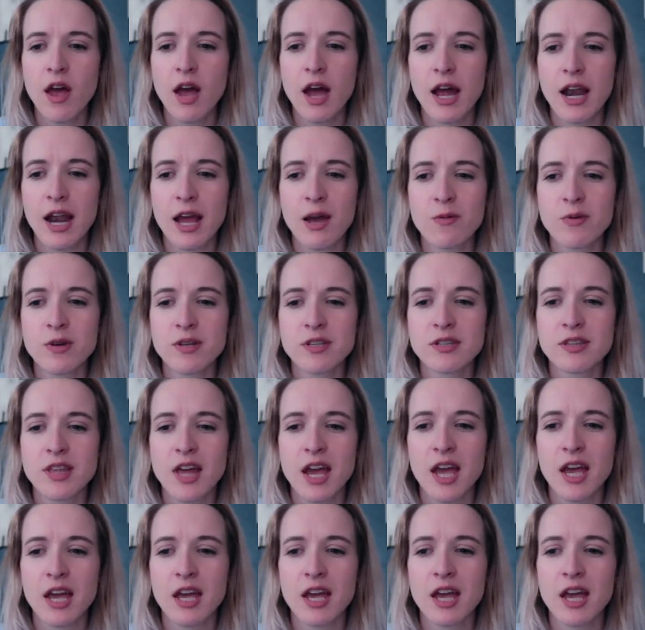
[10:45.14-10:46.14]
and I was
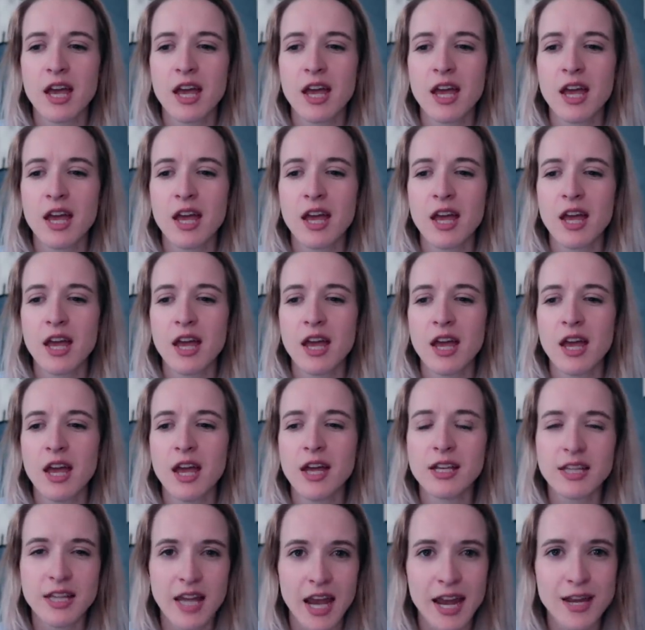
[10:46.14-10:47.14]
like
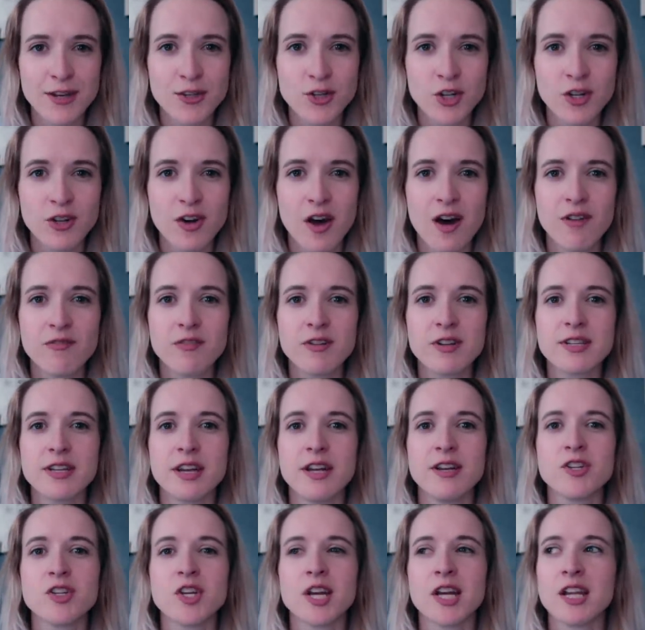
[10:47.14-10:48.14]
engaged in
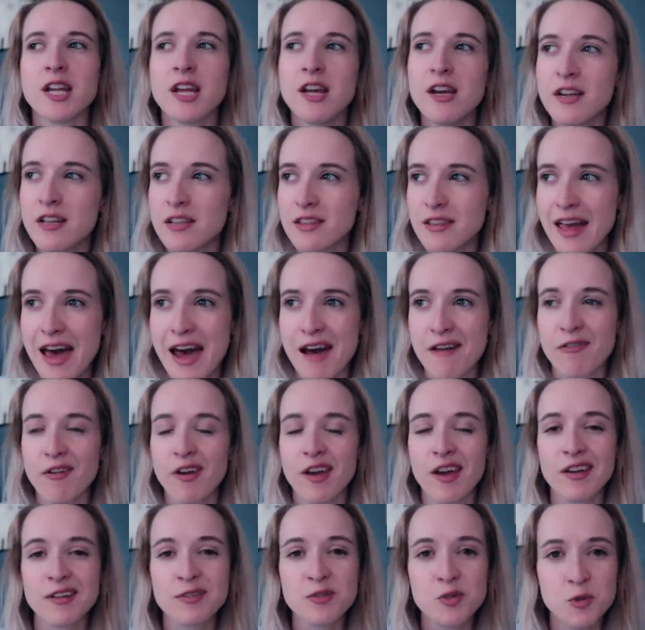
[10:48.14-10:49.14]
conversation,
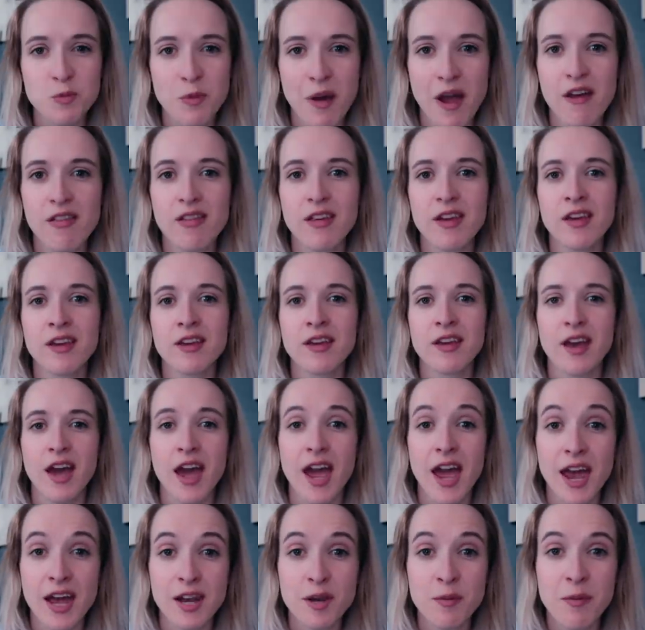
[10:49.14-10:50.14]
laughing, smiling,
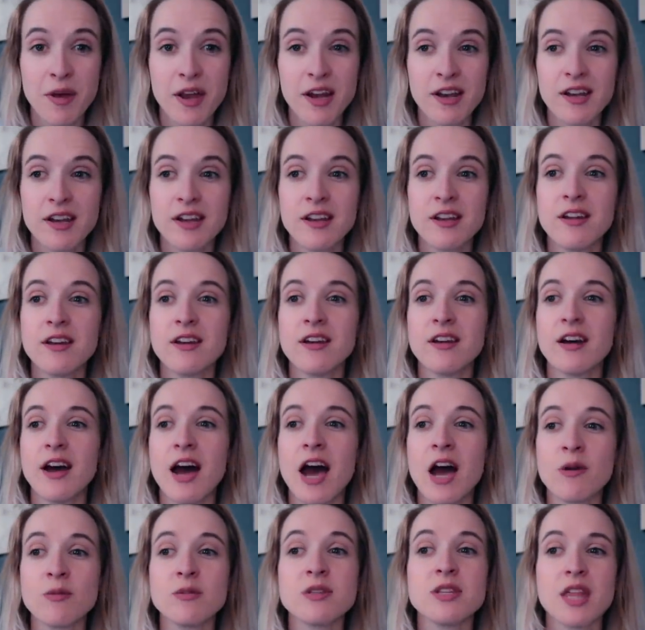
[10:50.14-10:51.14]
animated.
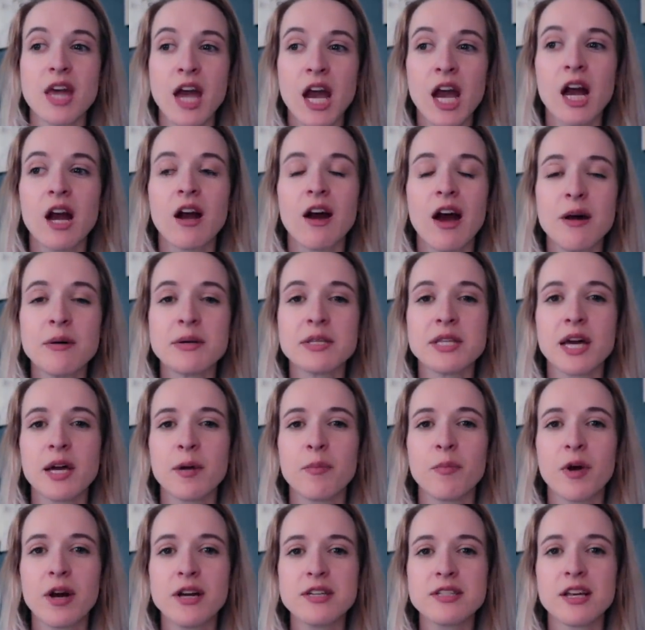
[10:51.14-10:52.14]
I was there, I was
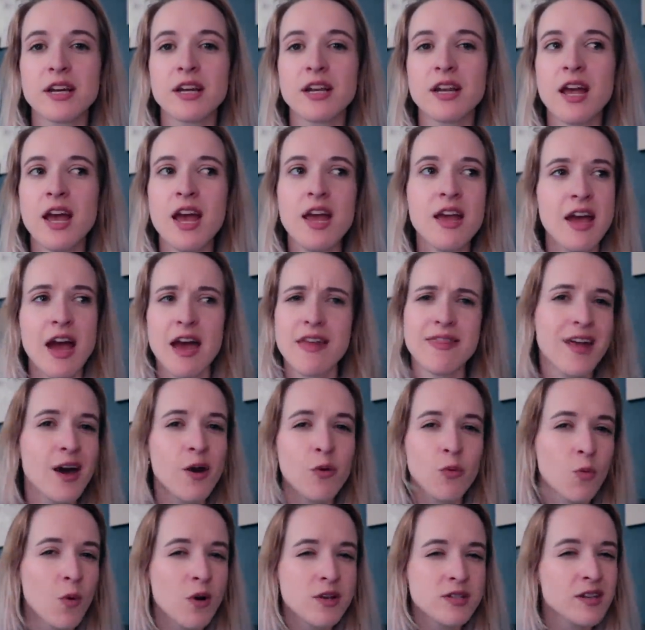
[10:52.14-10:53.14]
like present, and
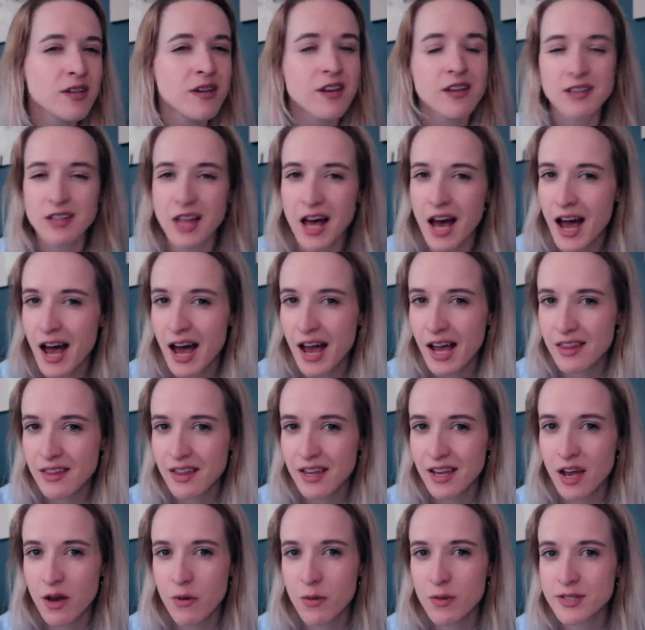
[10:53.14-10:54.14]
that wasn't a lie.
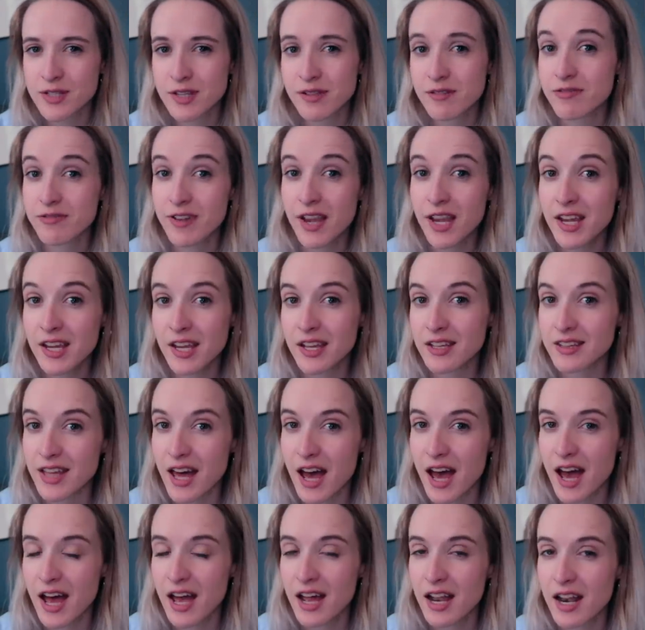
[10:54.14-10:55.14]
Like, I wasn't faking
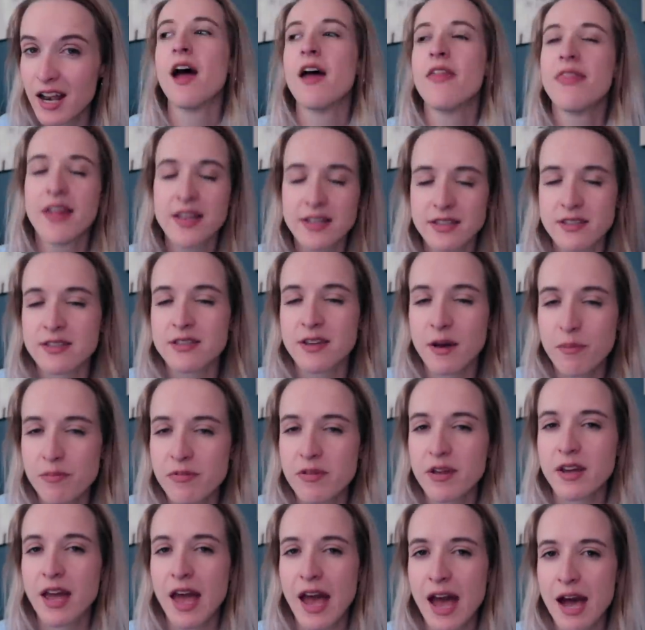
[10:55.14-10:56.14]
that. And then
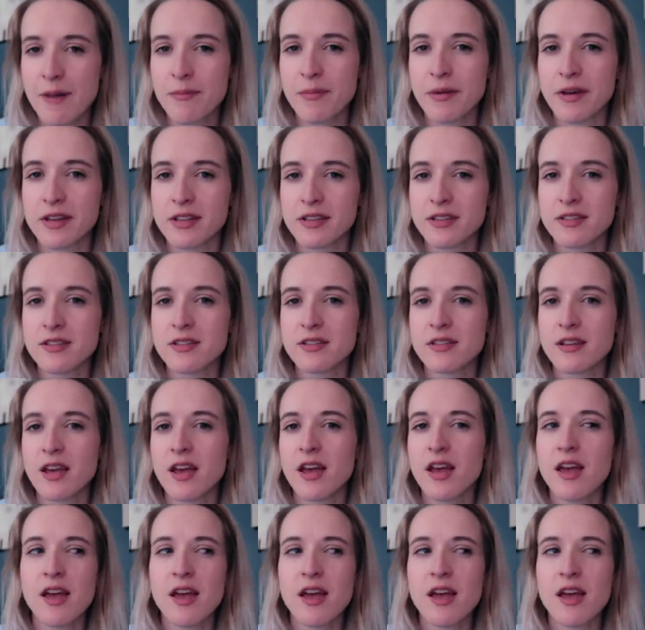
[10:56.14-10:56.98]
something happens,